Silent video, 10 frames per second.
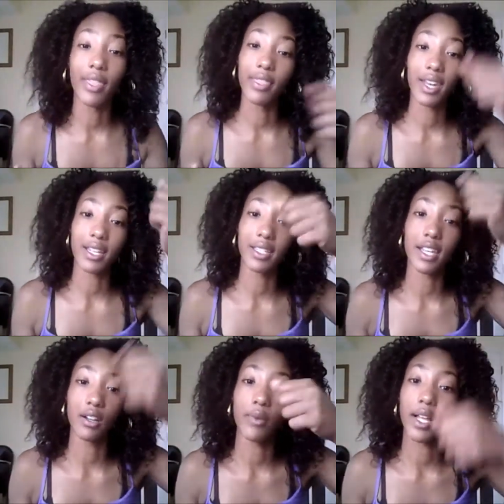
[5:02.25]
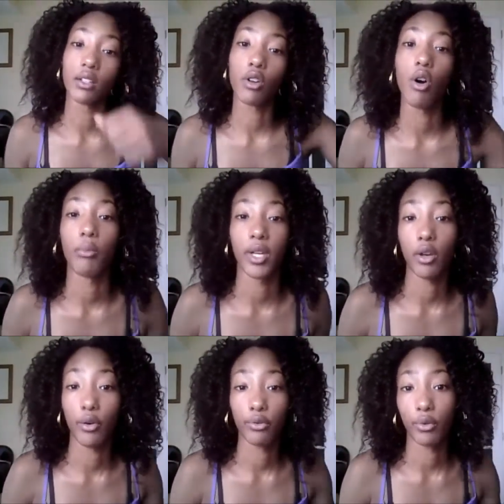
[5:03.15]
And then I take a regular comb and
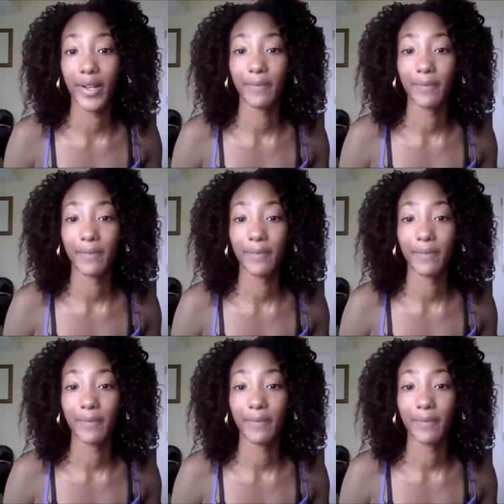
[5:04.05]
go through